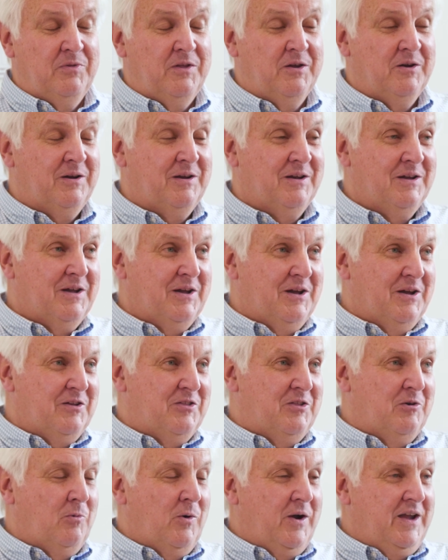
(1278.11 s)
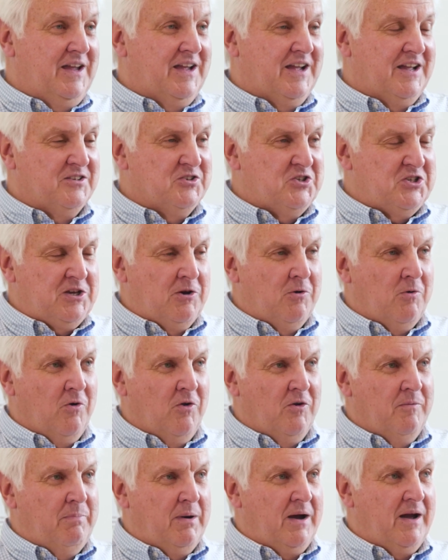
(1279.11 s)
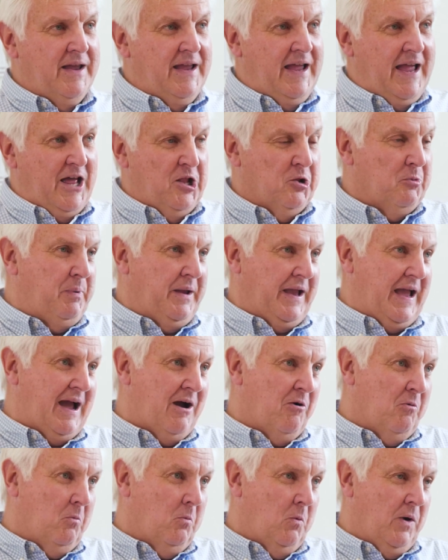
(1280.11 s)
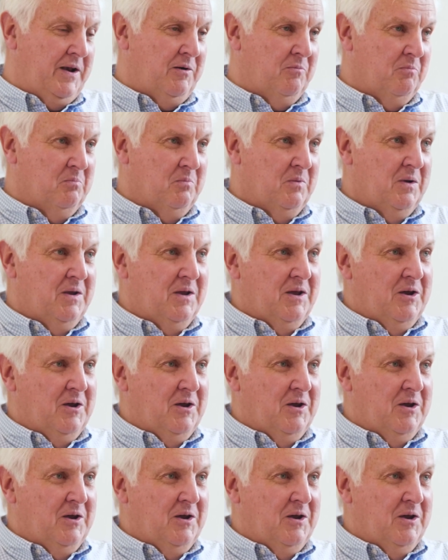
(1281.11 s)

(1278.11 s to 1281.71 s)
the week, and so on, by helping out when